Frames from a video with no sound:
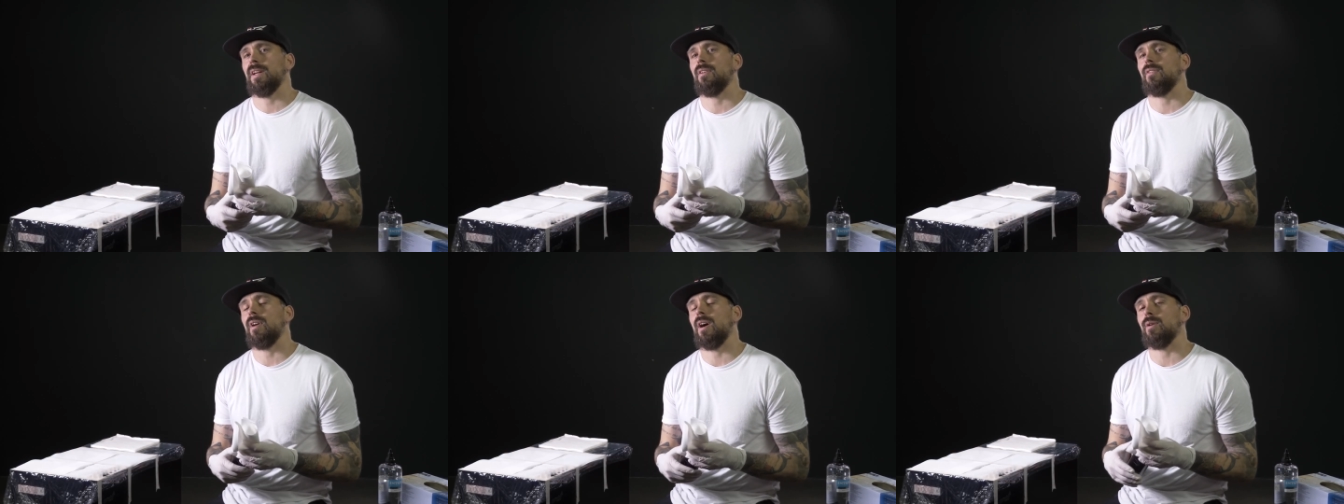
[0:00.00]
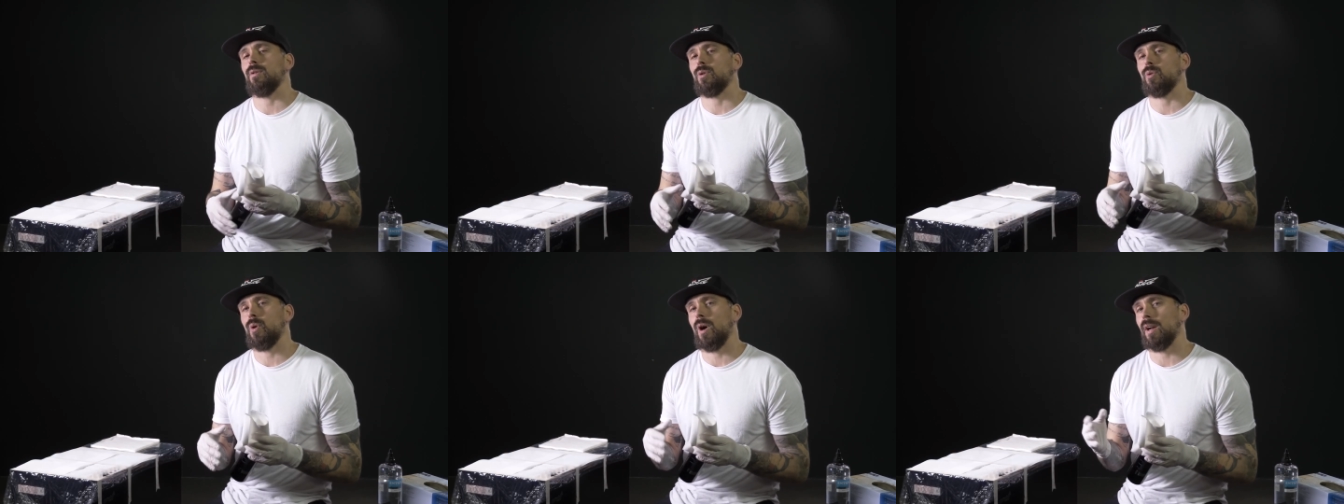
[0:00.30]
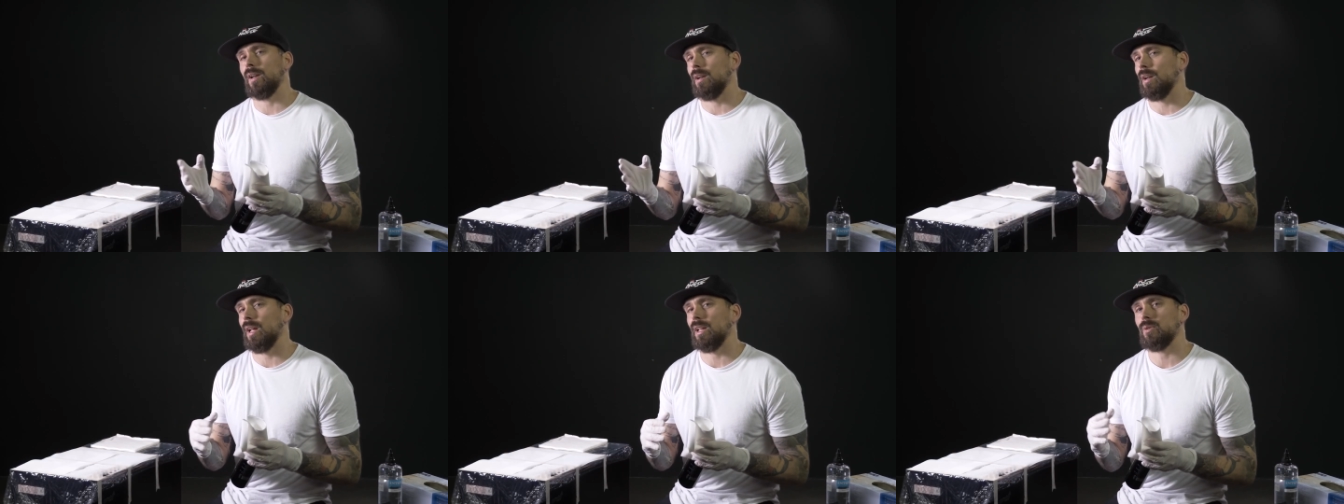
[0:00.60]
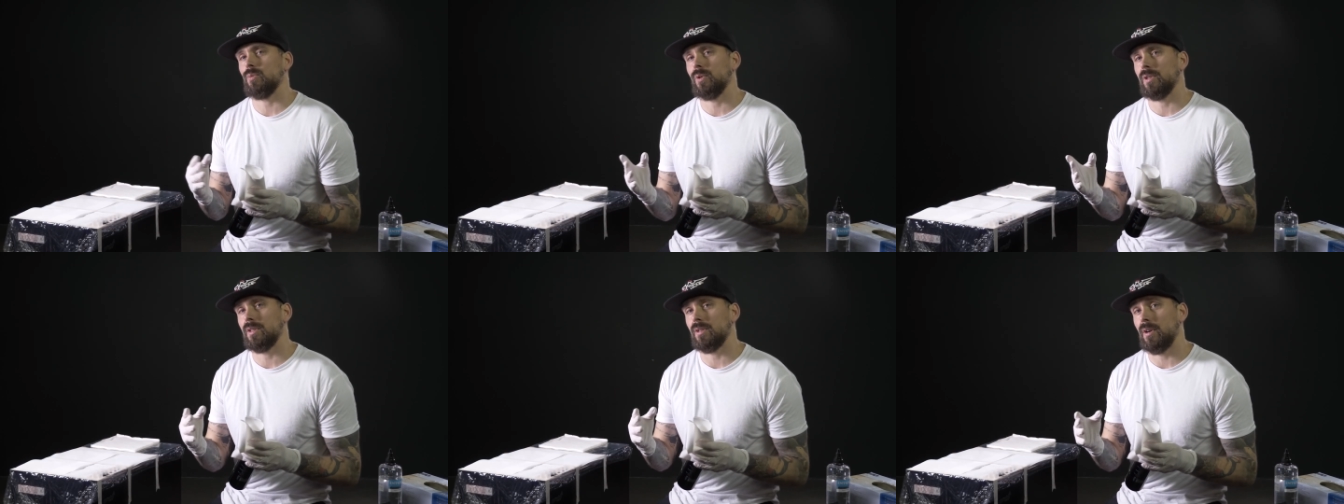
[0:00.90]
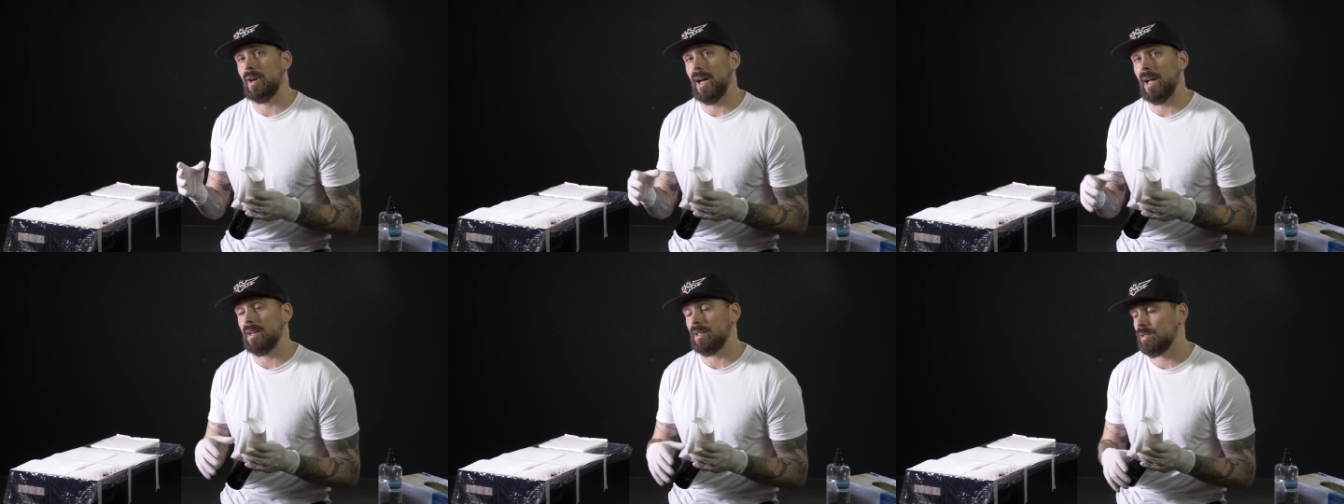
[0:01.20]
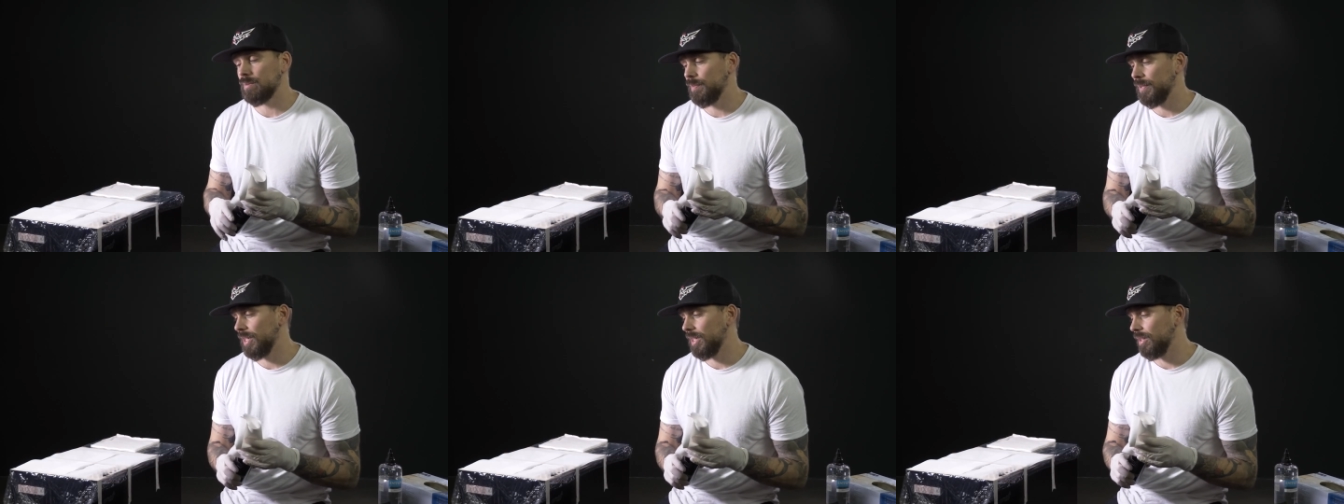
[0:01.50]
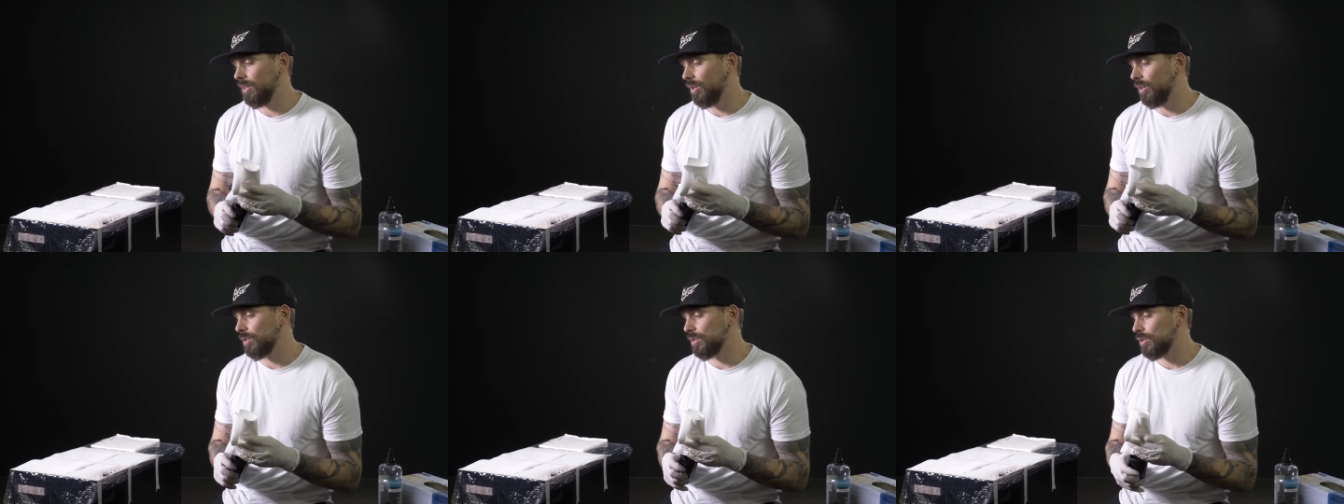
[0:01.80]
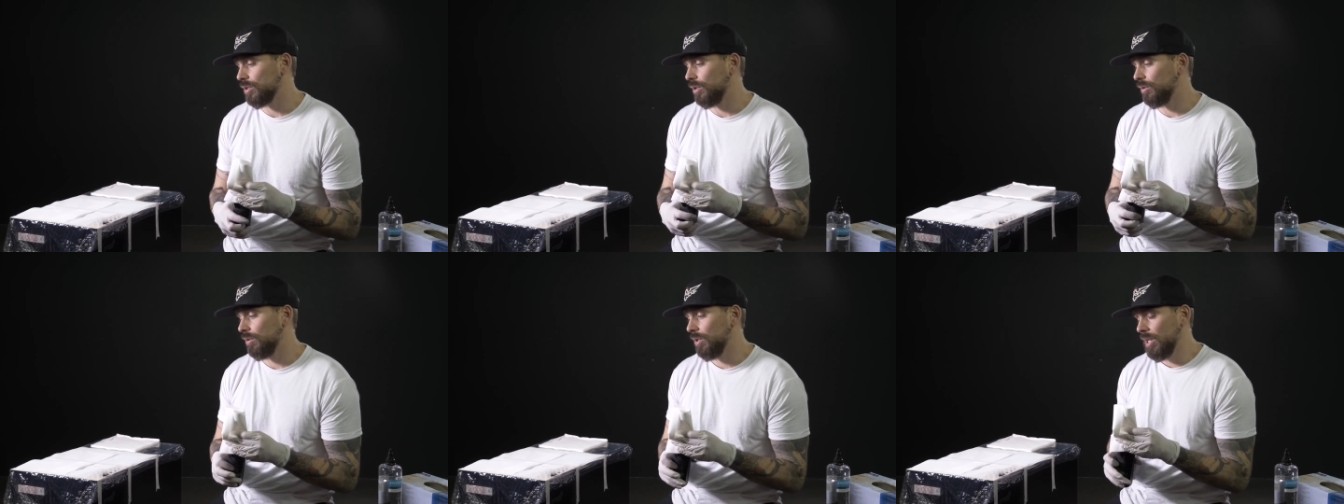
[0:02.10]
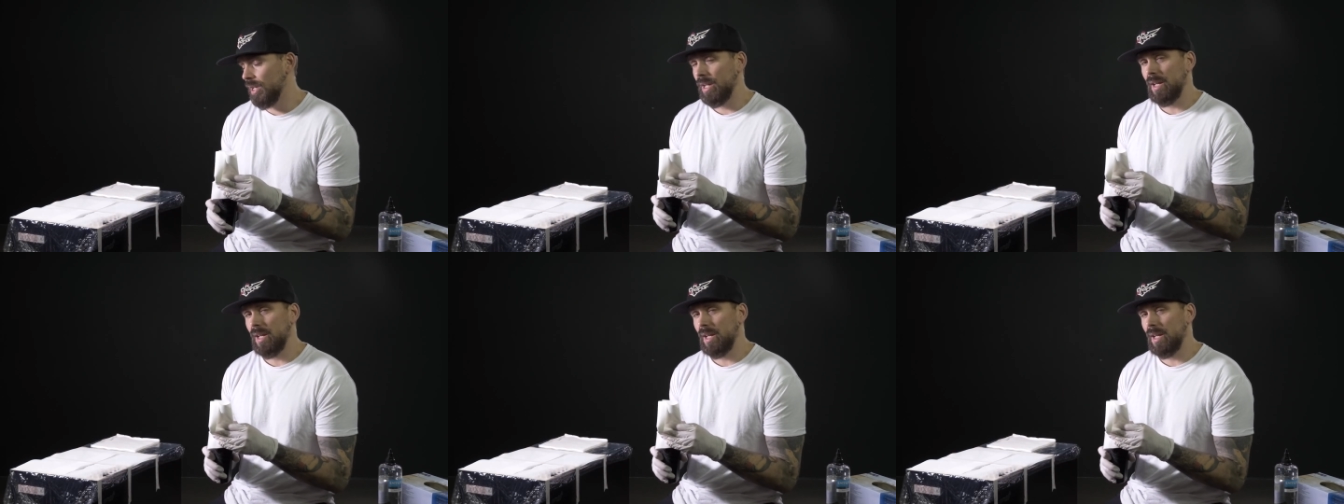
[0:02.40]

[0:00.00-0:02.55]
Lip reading: around quite a lot with your hand speed also.